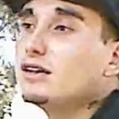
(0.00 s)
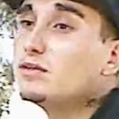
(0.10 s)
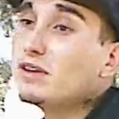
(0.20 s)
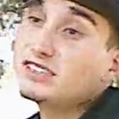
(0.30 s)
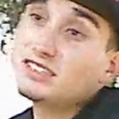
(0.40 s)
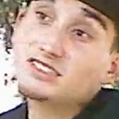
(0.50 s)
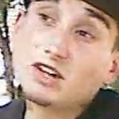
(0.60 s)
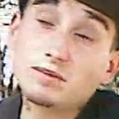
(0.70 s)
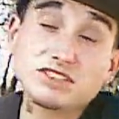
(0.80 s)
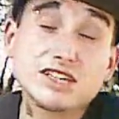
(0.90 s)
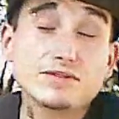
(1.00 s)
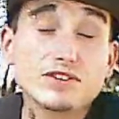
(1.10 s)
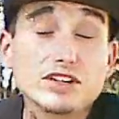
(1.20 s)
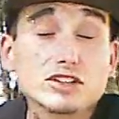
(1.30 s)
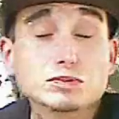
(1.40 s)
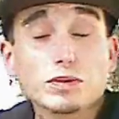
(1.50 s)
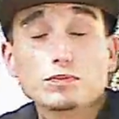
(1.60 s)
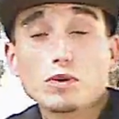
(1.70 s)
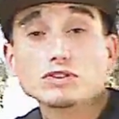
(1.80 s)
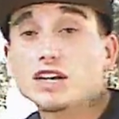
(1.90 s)
You might see some of the same videos, but
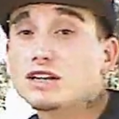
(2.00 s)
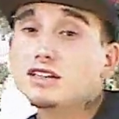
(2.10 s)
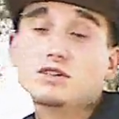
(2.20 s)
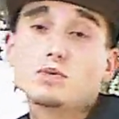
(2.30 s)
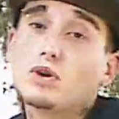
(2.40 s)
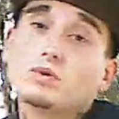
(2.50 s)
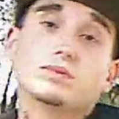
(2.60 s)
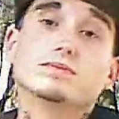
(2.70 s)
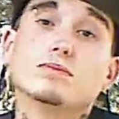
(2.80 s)
most likely you won't.